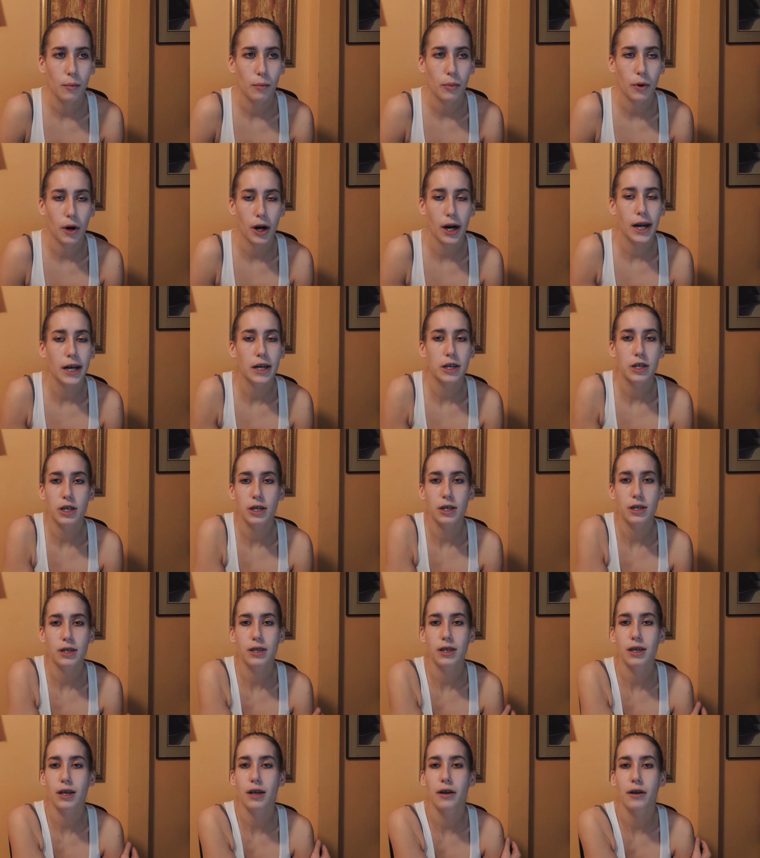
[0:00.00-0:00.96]

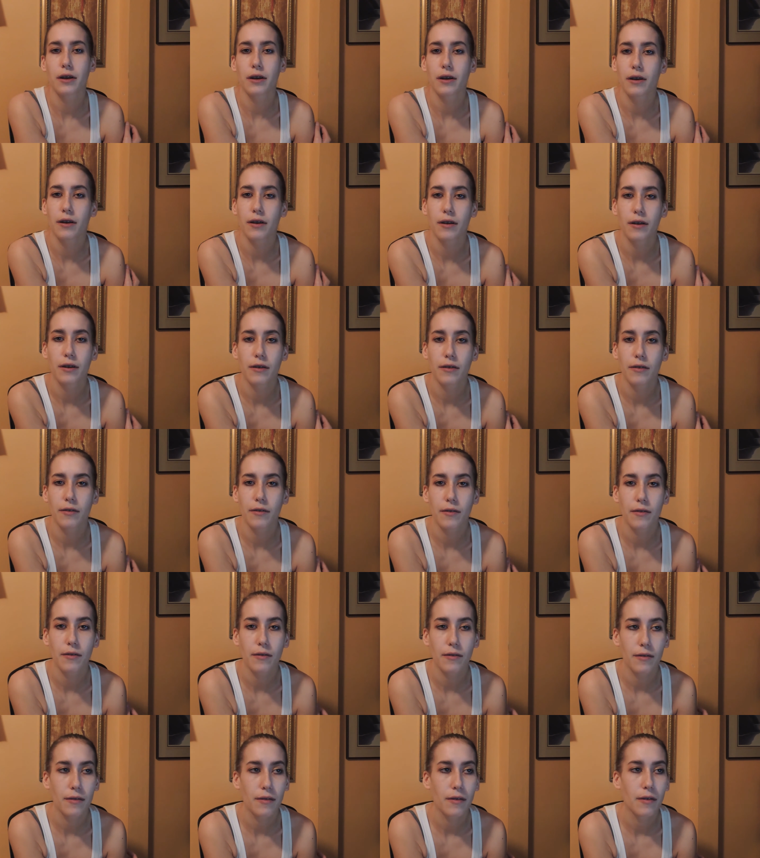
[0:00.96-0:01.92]
branches and
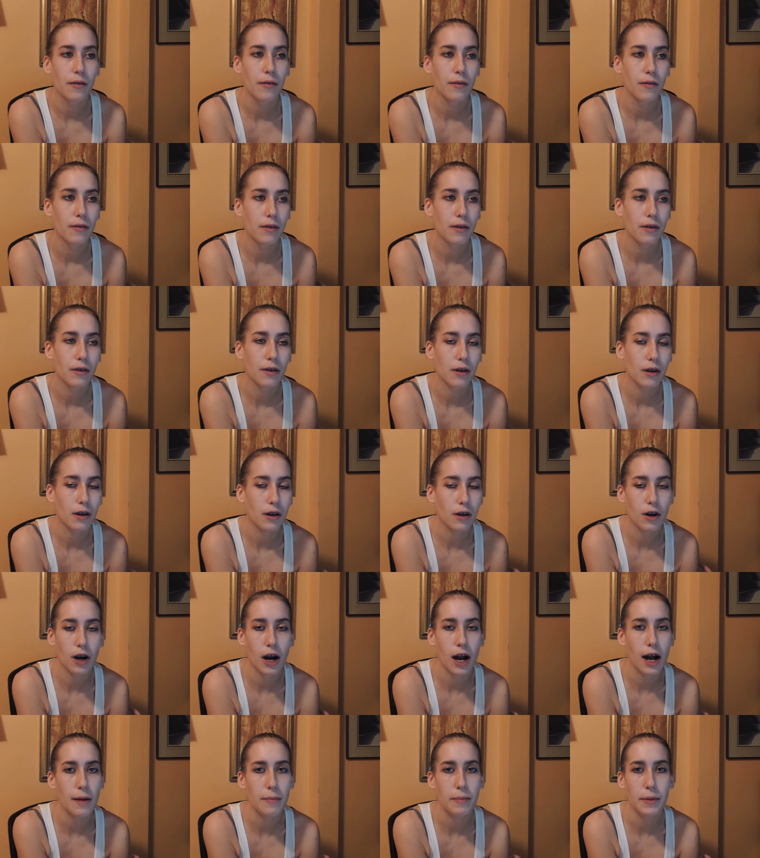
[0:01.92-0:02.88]

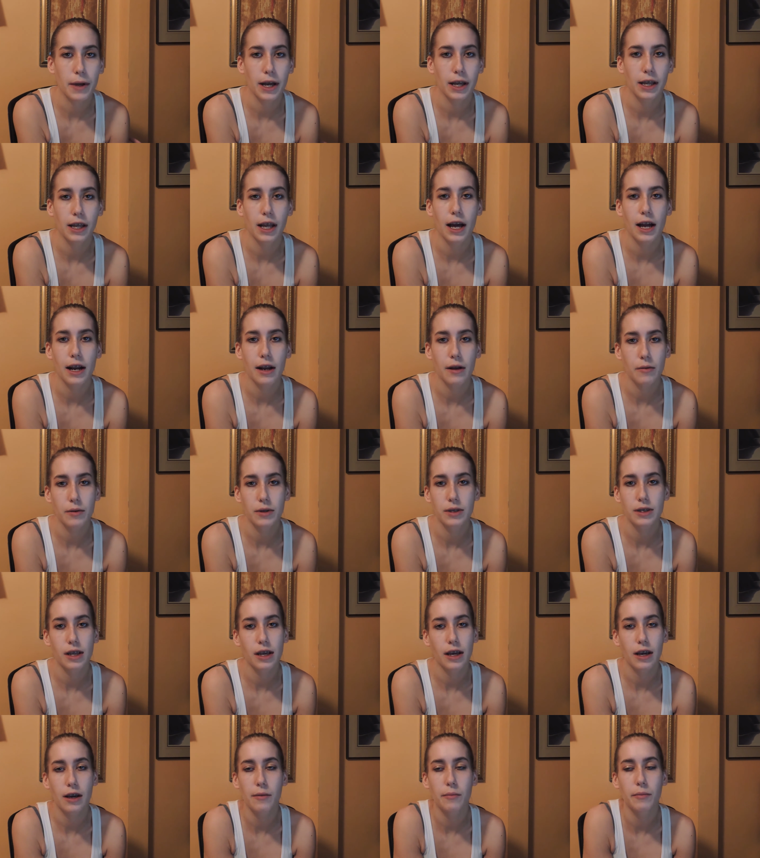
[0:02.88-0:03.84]
crap like that. It
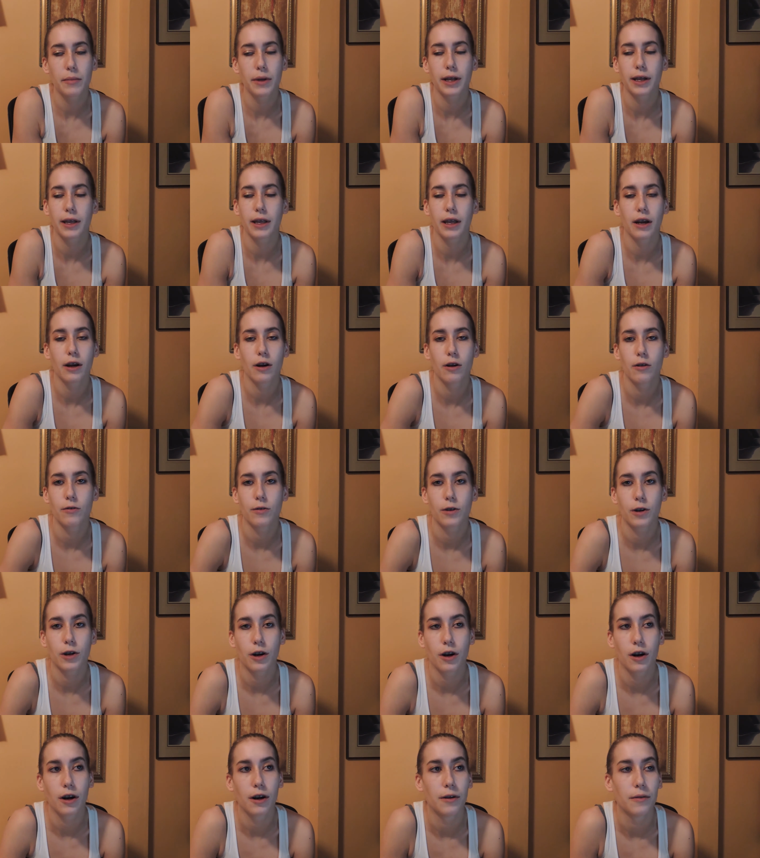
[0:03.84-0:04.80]
was completely
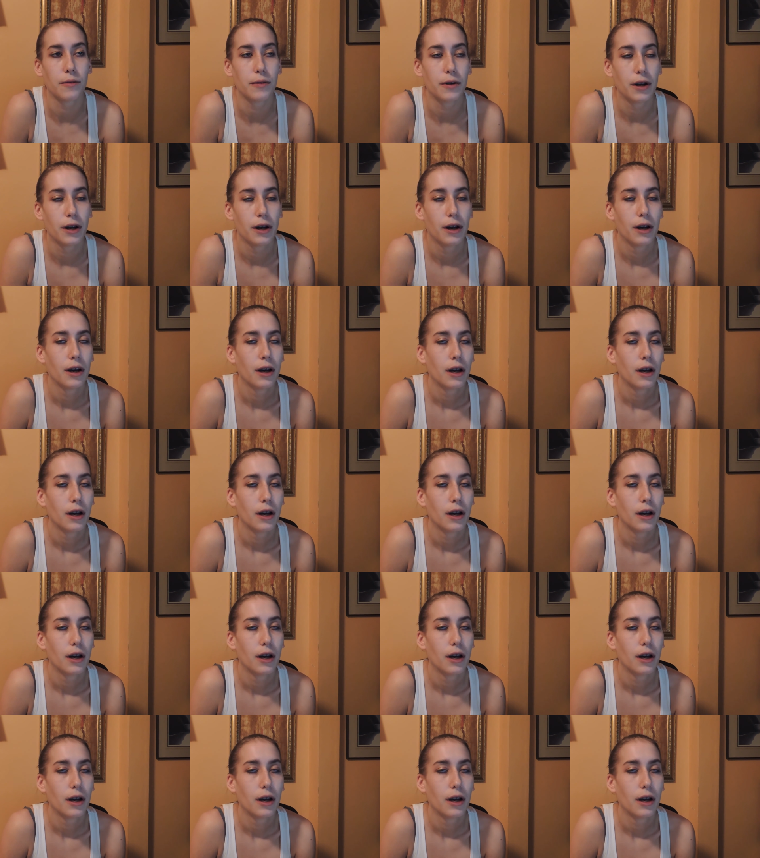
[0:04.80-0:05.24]
overgrown.